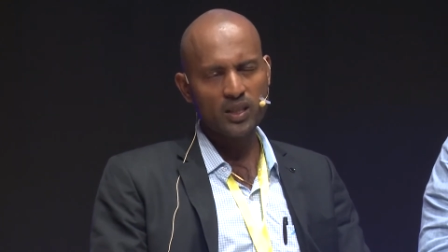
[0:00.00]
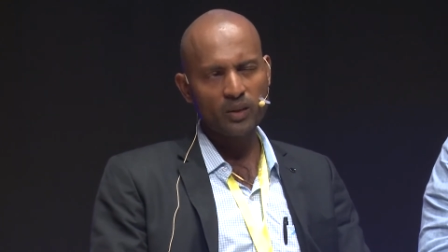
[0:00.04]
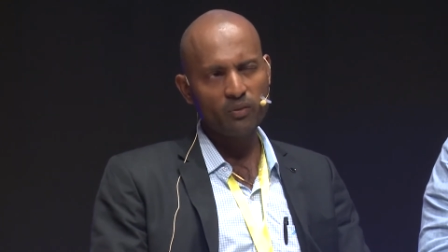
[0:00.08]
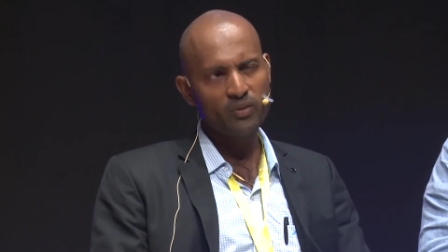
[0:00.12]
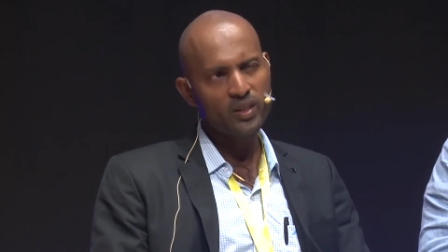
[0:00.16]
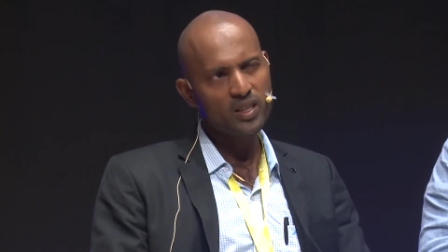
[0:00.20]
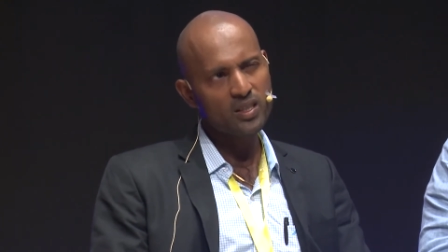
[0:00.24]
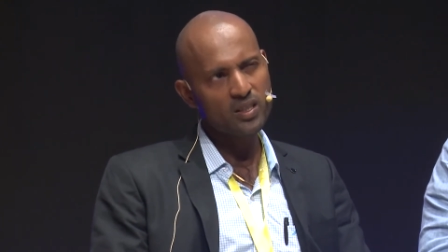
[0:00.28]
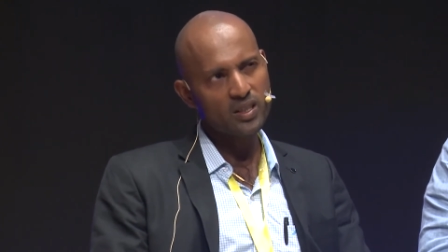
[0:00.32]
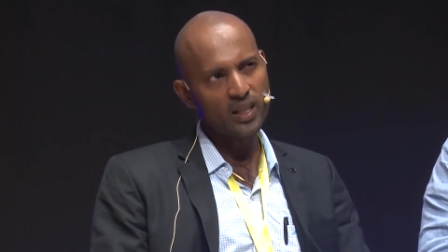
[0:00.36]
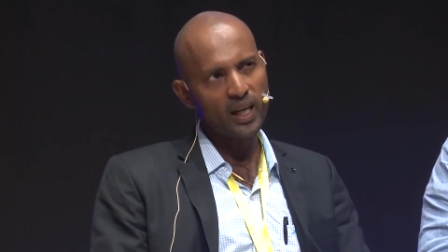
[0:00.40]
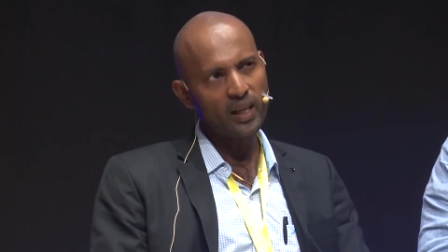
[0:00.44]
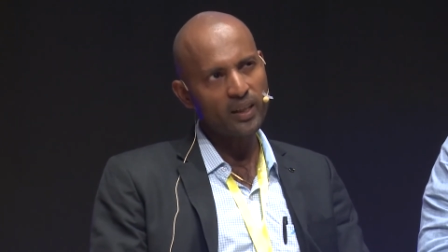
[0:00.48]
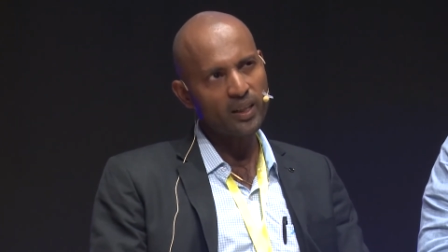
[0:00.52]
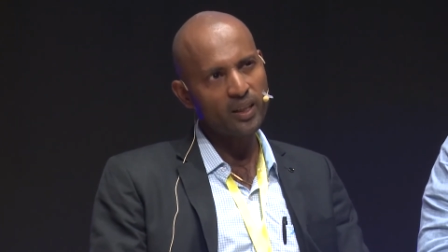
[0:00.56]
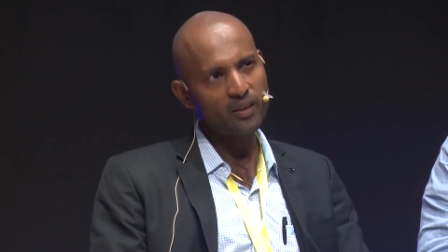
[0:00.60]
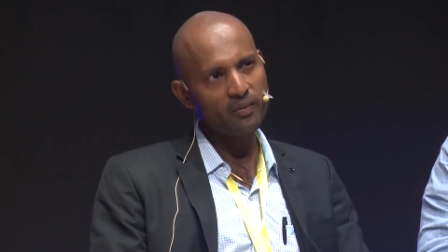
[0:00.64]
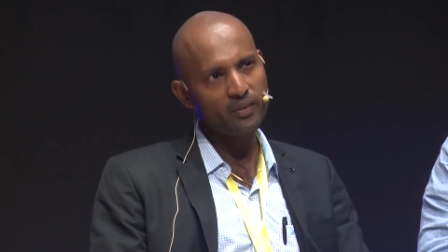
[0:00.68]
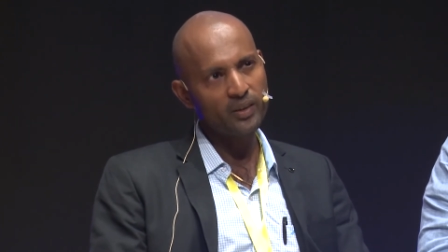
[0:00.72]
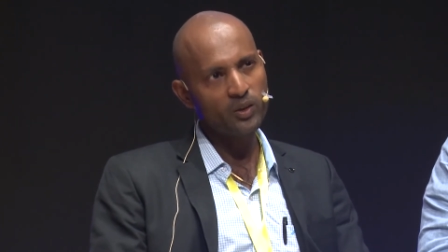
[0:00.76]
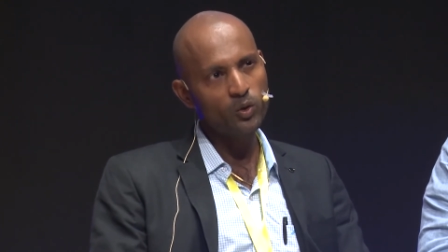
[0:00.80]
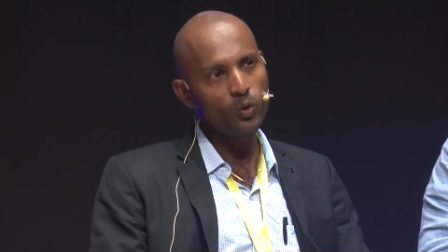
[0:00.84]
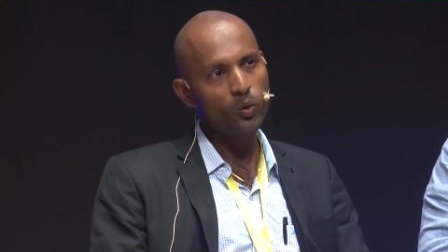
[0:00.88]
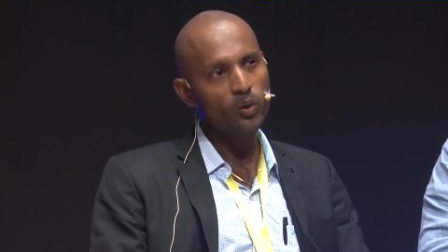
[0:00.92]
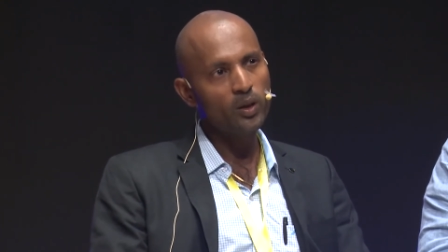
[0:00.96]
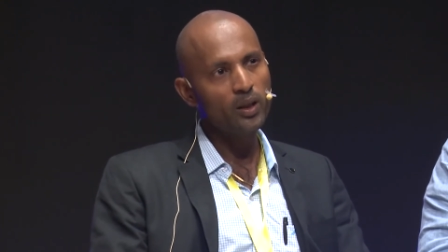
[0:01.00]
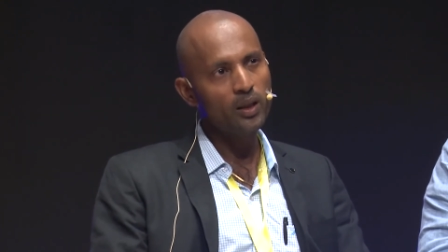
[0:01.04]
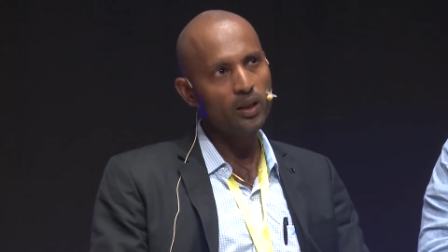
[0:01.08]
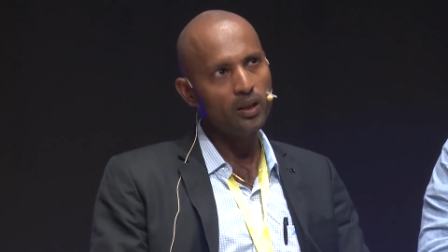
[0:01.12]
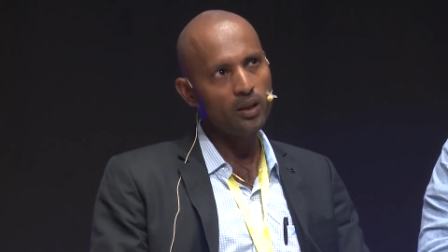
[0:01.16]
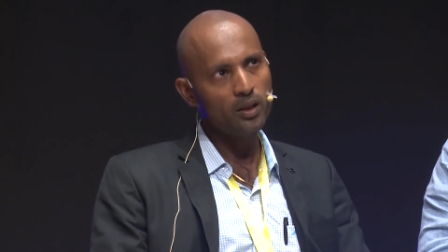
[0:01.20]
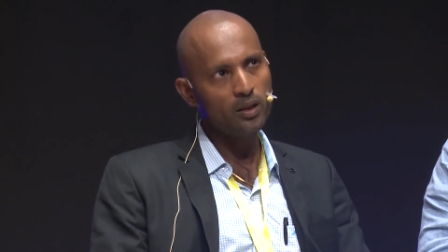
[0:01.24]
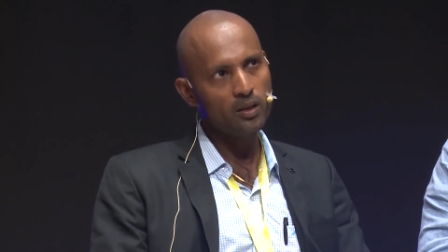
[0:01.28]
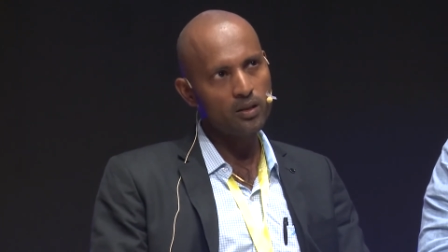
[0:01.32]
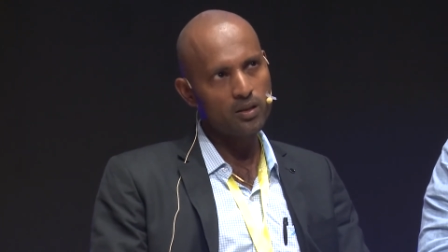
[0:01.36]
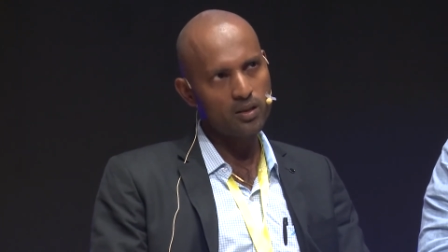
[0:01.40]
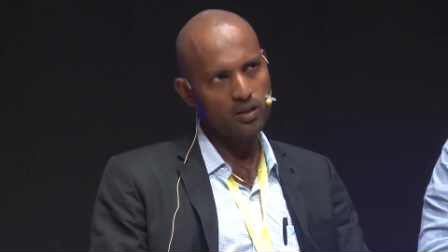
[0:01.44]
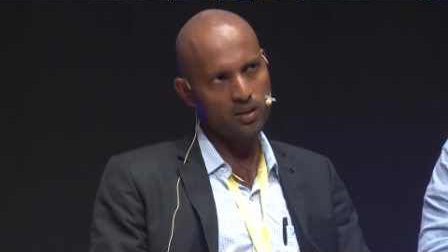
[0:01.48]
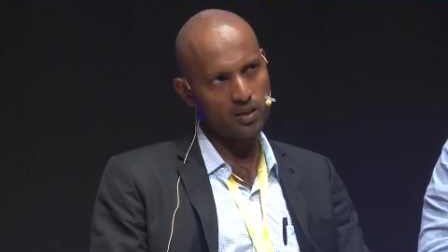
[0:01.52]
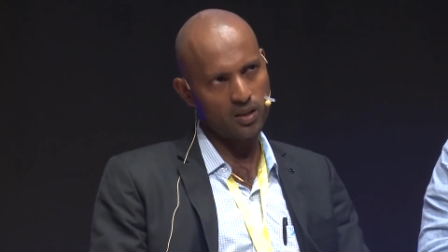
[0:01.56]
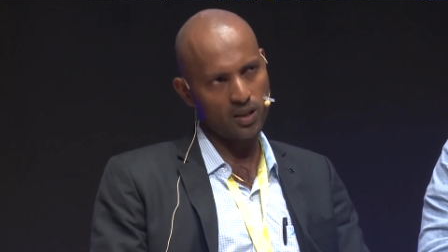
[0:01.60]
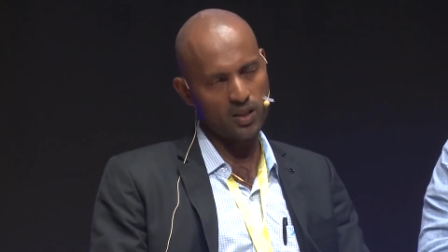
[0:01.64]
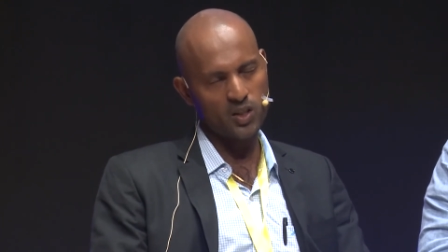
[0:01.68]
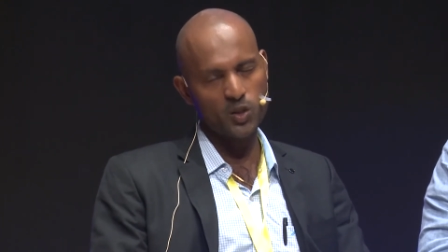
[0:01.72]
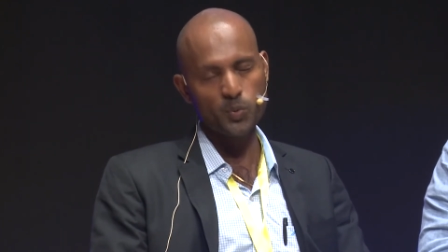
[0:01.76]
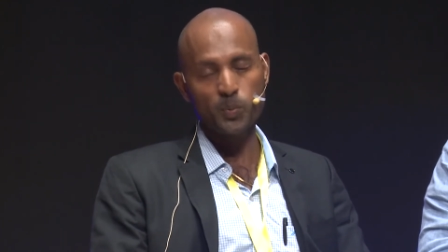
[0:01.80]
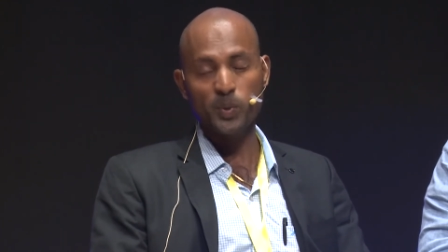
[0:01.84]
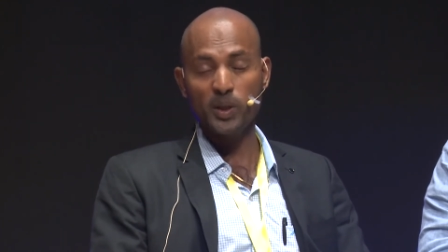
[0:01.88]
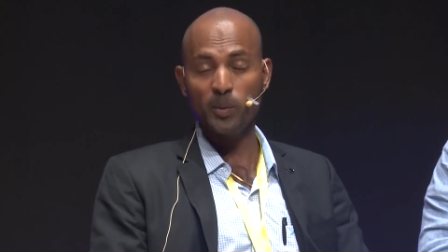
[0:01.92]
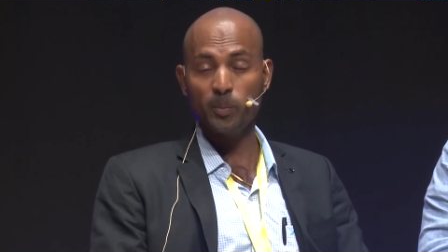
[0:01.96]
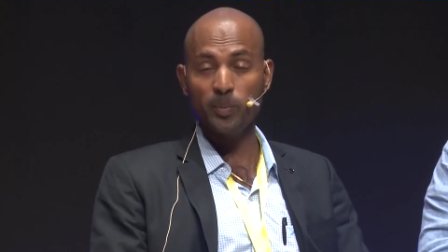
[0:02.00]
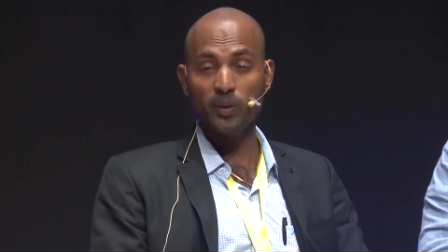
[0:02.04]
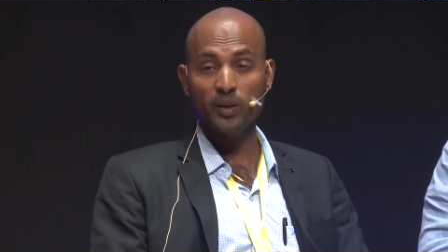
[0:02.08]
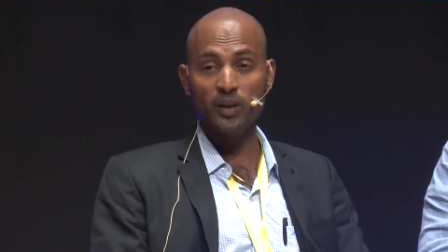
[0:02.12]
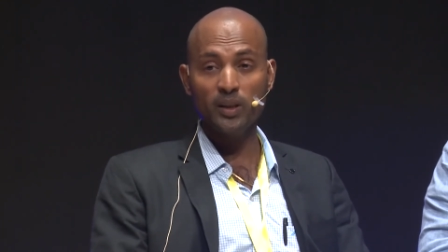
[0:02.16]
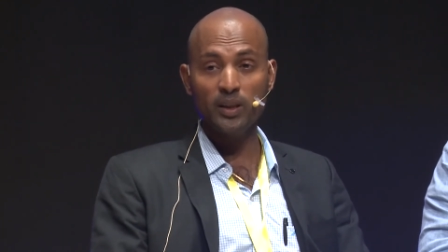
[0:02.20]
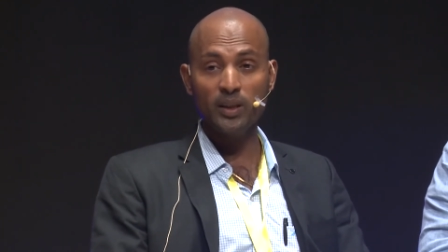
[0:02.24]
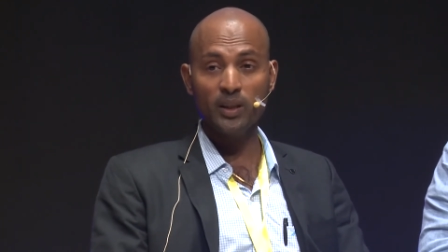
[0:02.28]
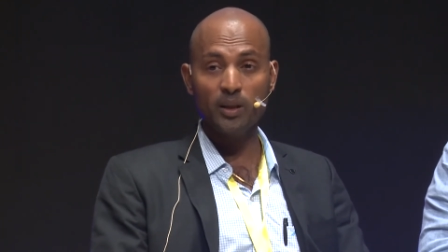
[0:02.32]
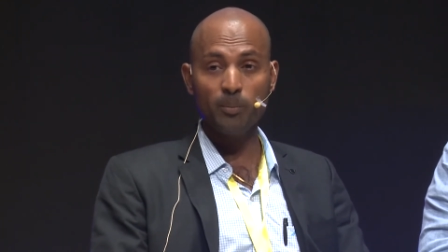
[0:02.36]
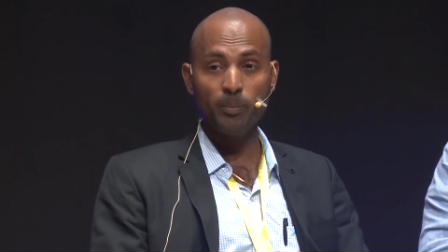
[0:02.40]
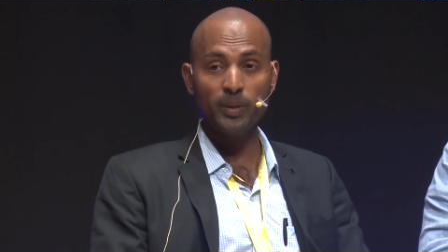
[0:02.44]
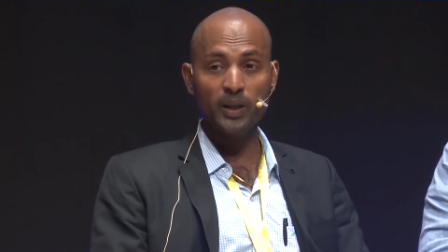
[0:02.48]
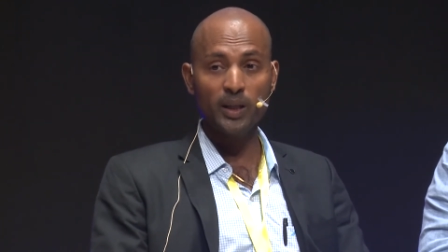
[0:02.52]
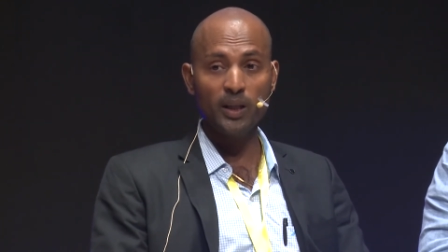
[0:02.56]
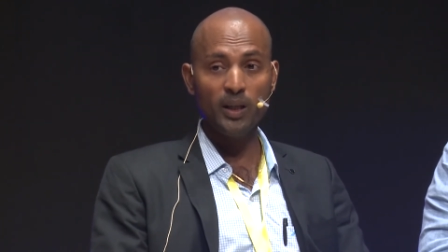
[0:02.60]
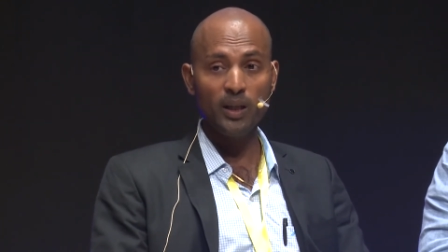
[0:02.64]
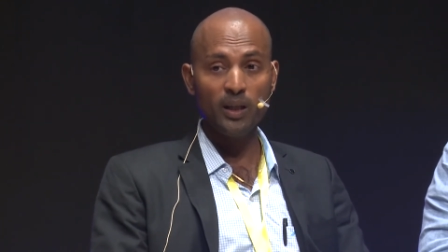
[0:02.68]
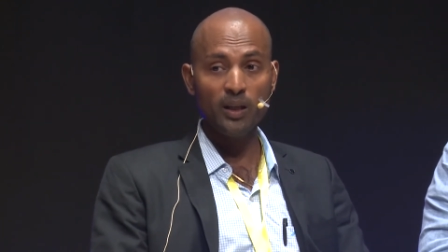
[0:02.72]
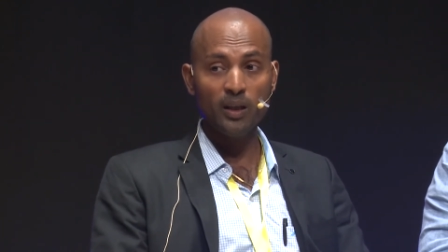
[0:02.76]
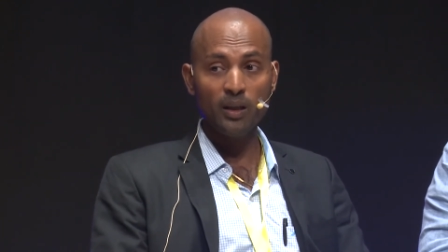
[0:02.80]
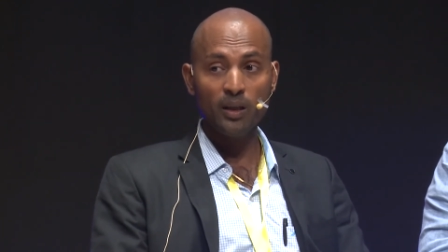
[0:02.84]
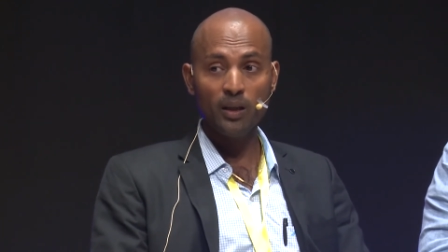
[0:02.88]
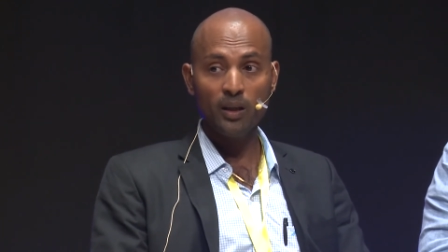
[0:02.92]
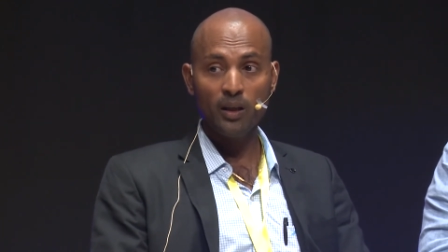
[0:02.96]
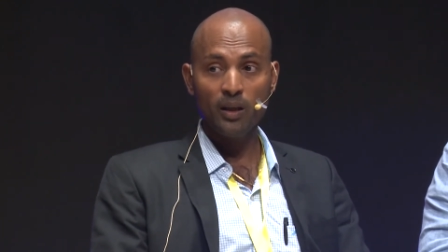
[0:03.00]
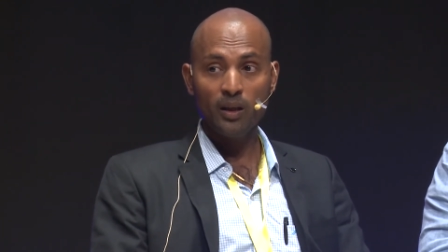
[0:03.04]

started with only 6 people in the beginning.